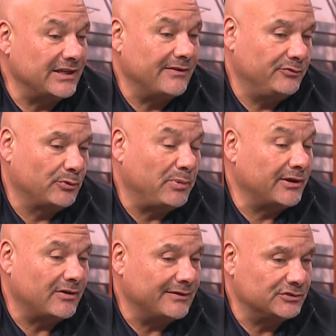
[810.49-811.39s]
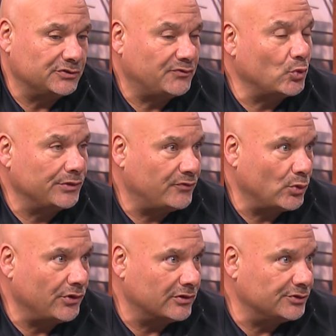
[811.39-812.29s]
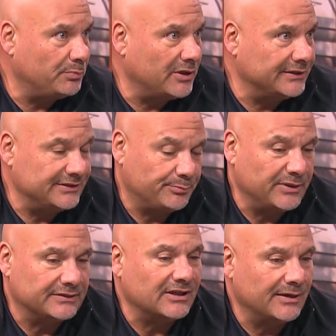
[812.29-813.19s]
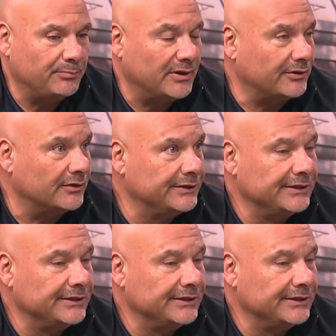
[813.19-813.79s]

Their punter averages 44 yards a punt. He's a big-time punter.